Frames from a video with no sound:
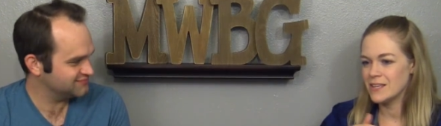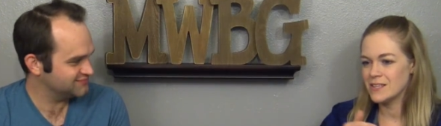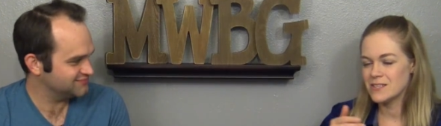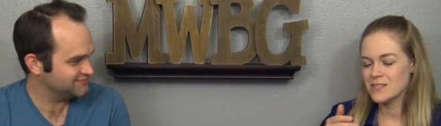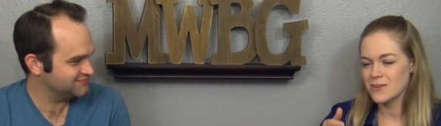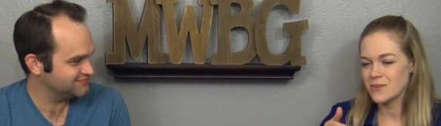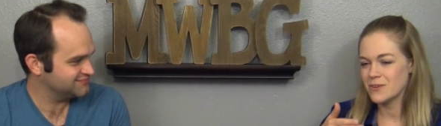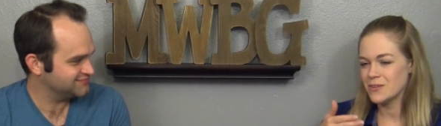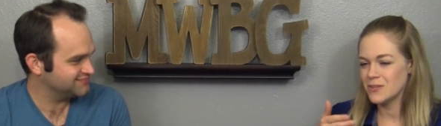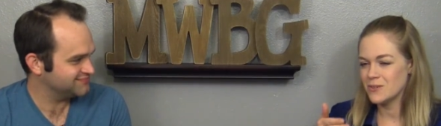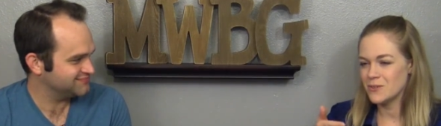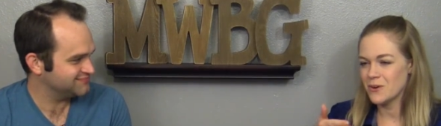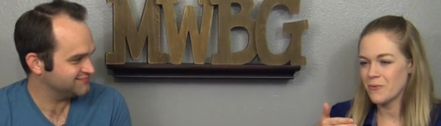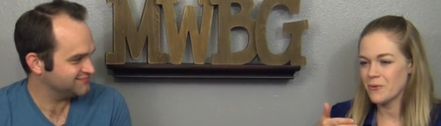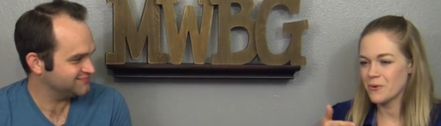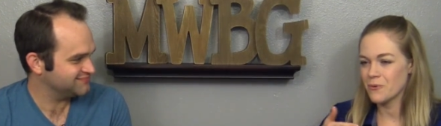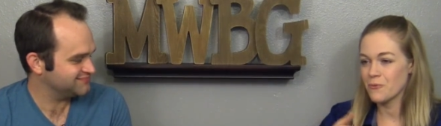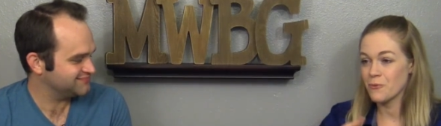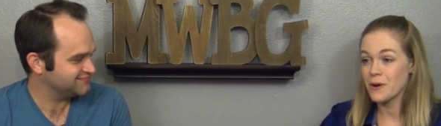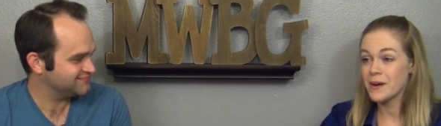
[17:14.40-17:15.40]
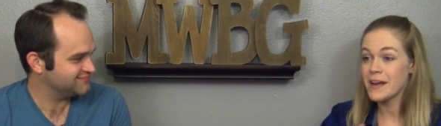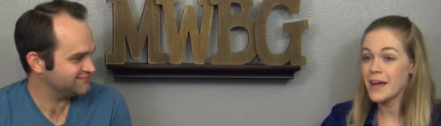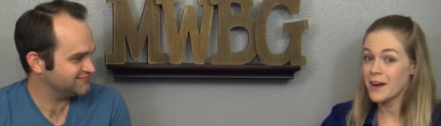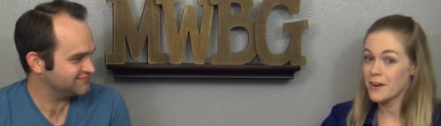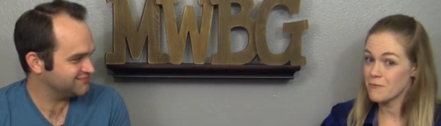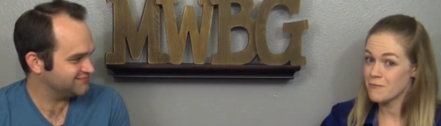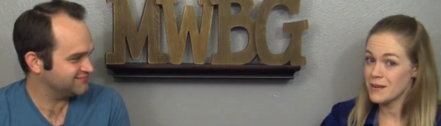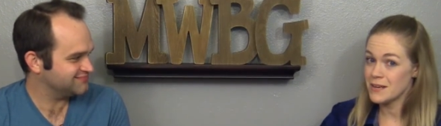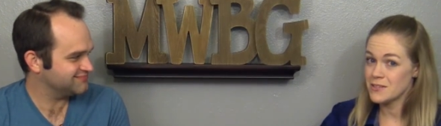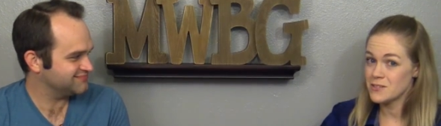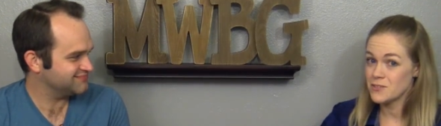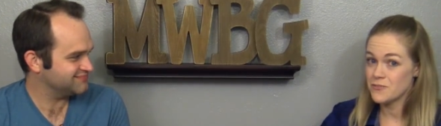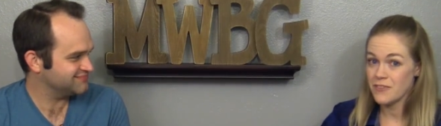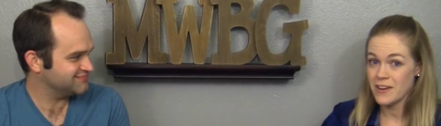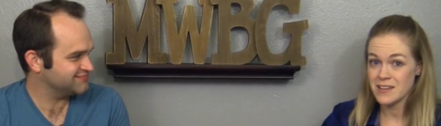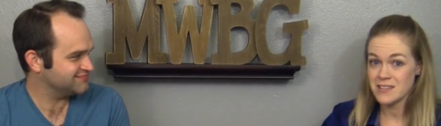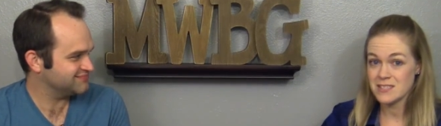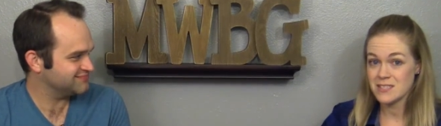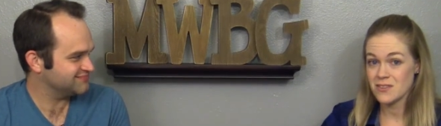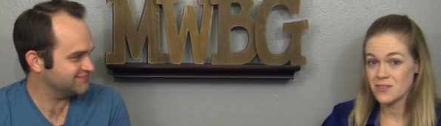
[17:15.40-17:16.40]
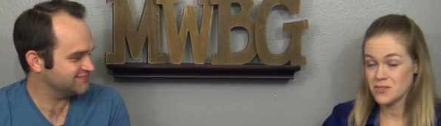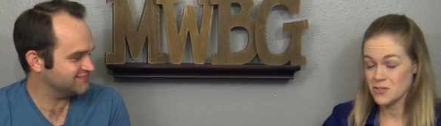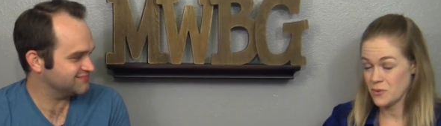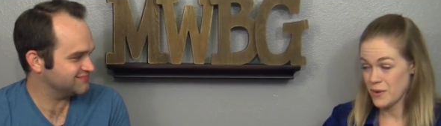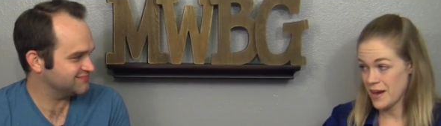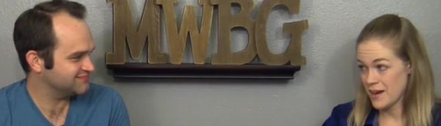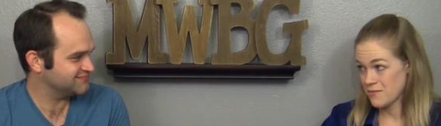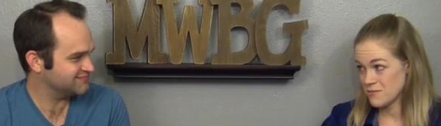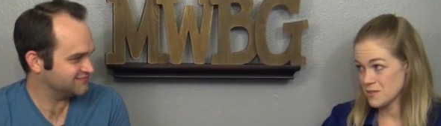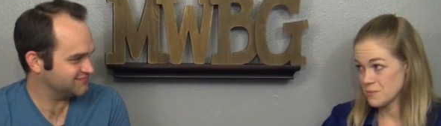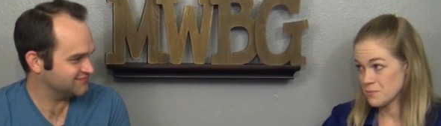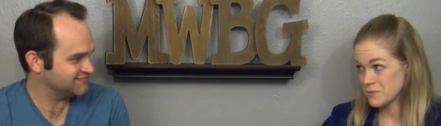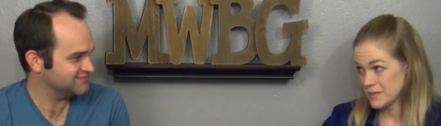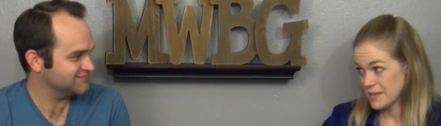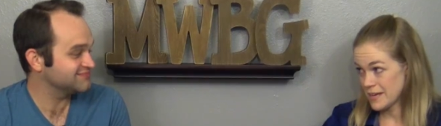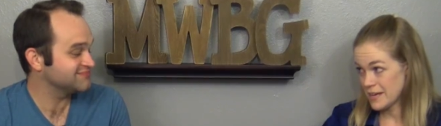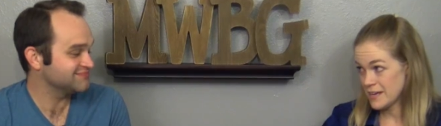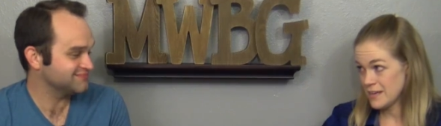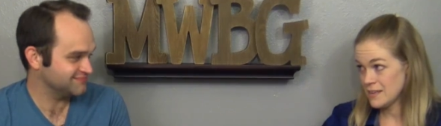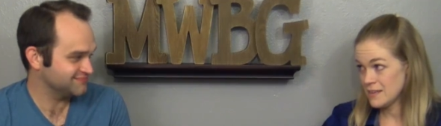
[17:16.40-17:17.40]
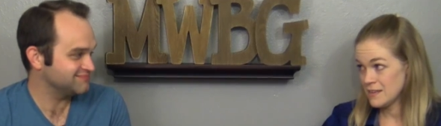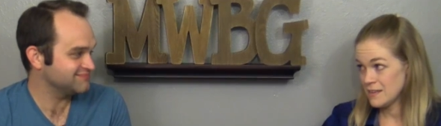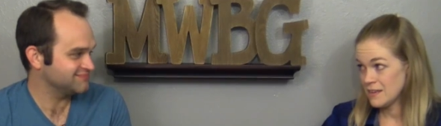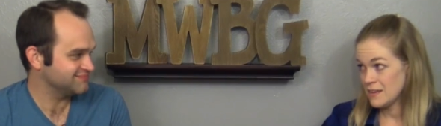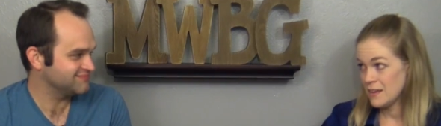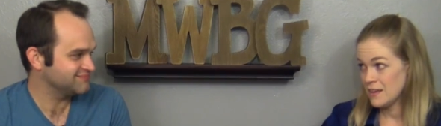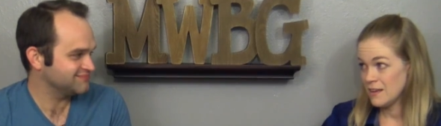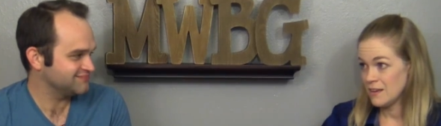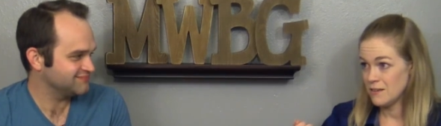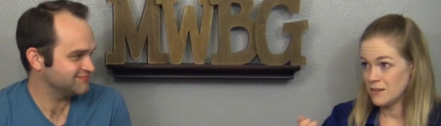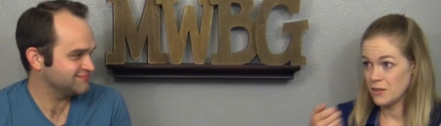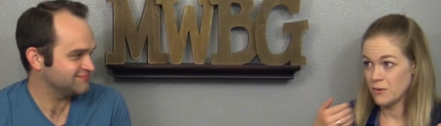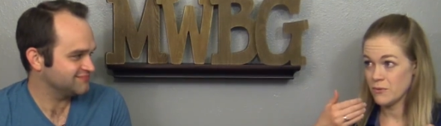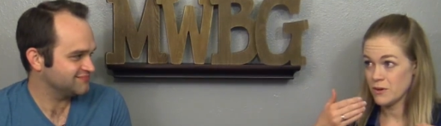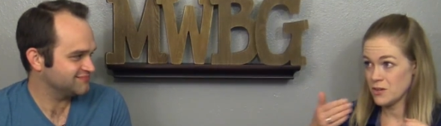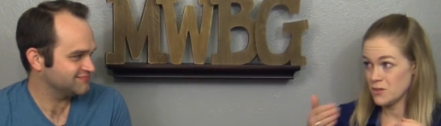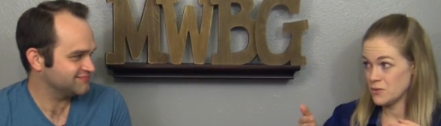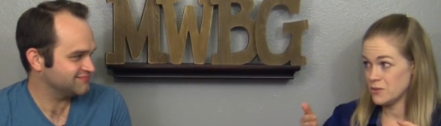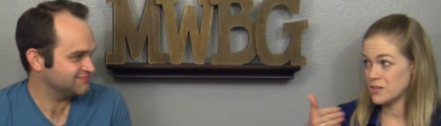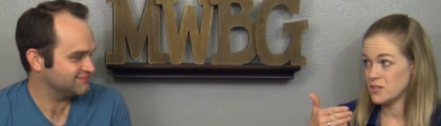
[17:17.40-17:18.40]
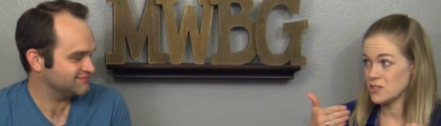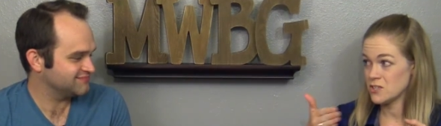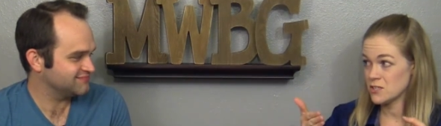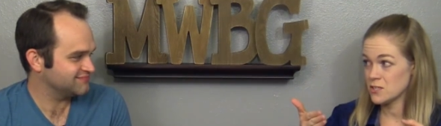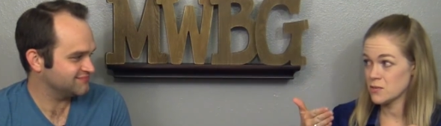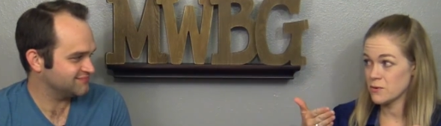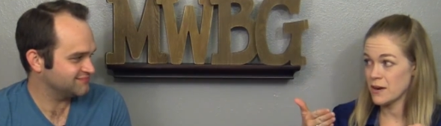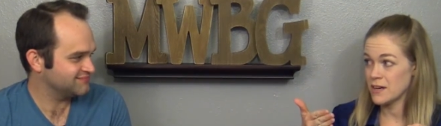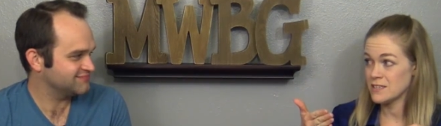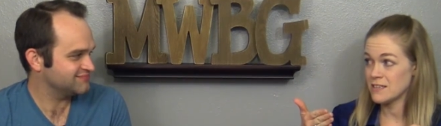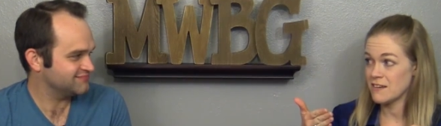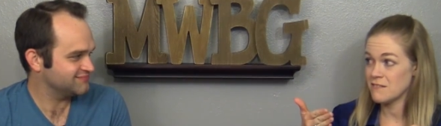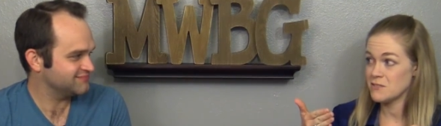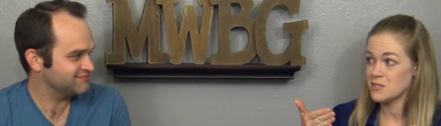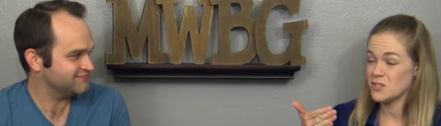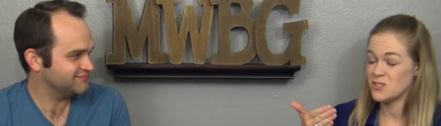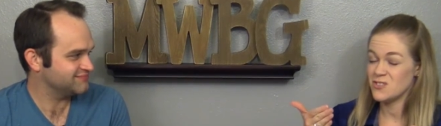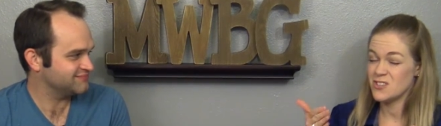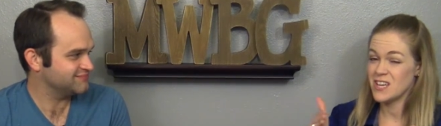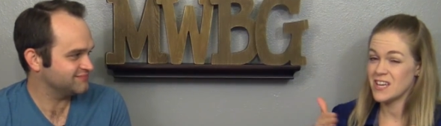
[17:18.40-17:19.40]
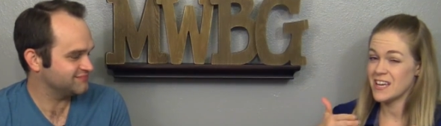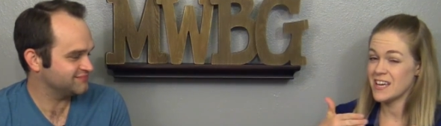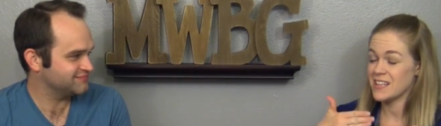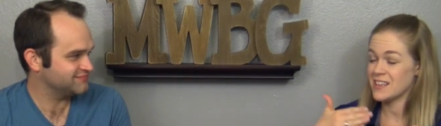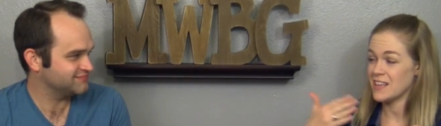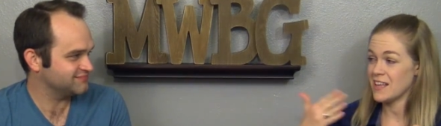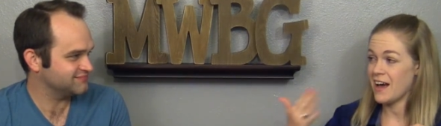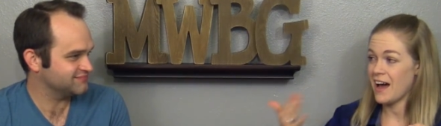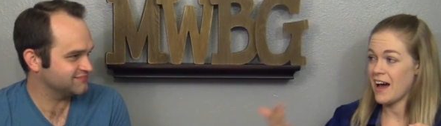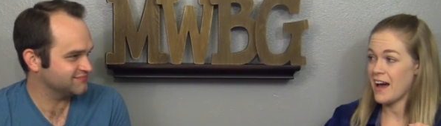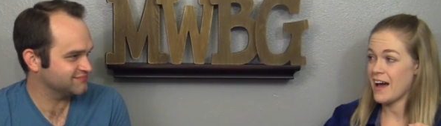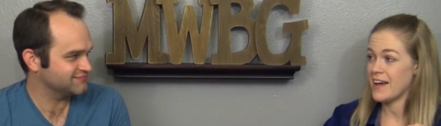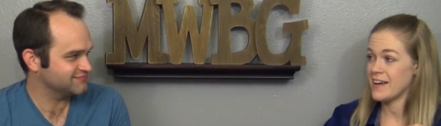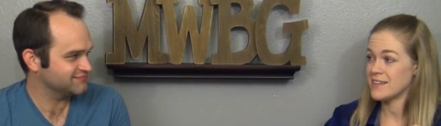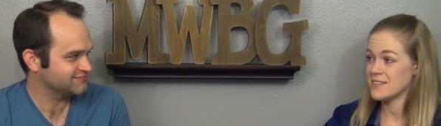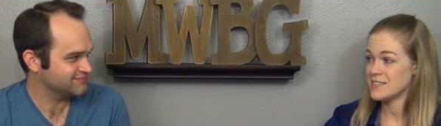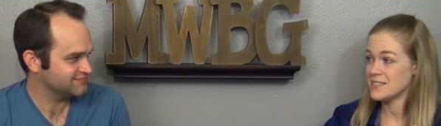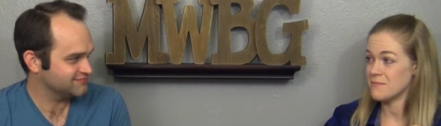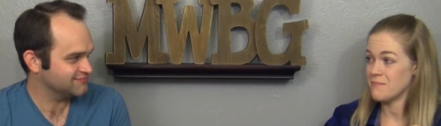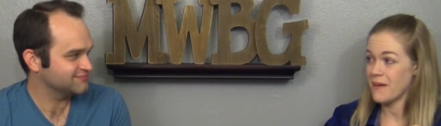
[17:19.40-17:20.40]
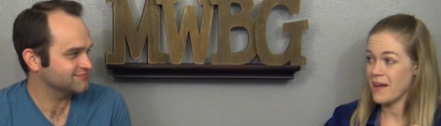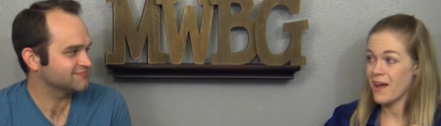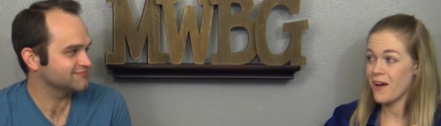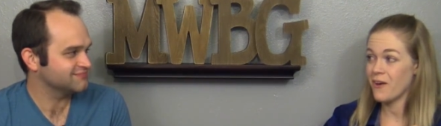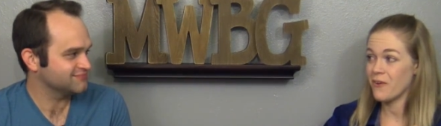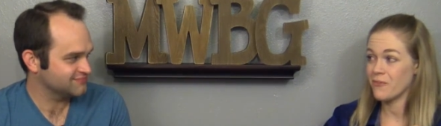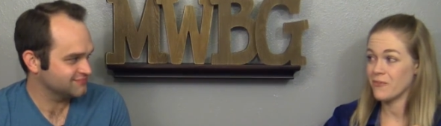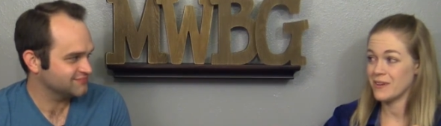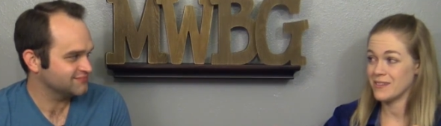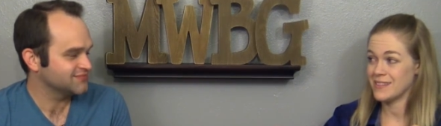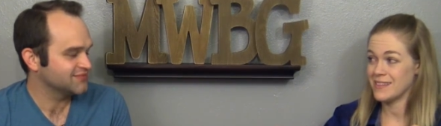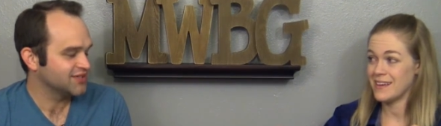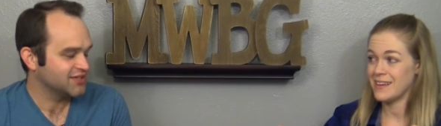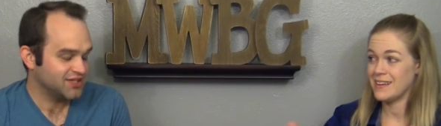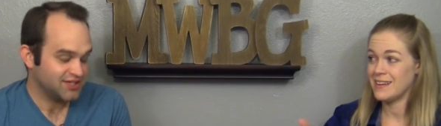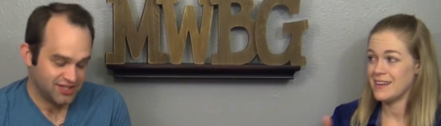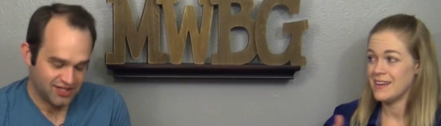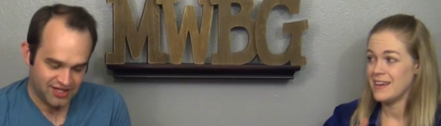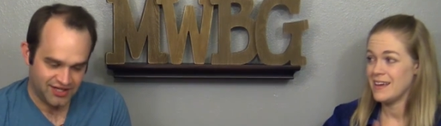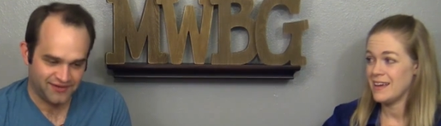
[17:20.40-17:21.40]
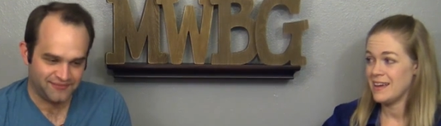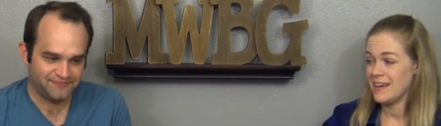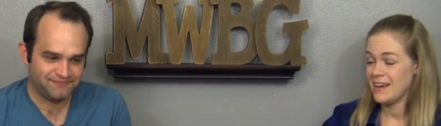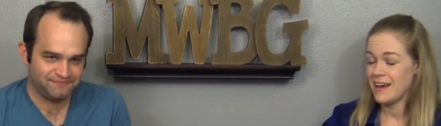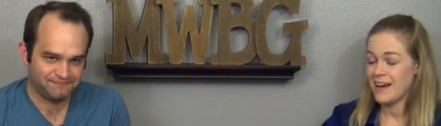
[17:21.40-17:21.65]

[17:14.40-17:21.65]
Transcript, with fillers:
Speaker 1: so you don't want to run out of money too fast so that you have to play it you want to do it at just the right time so you can get the highest amount with it yeah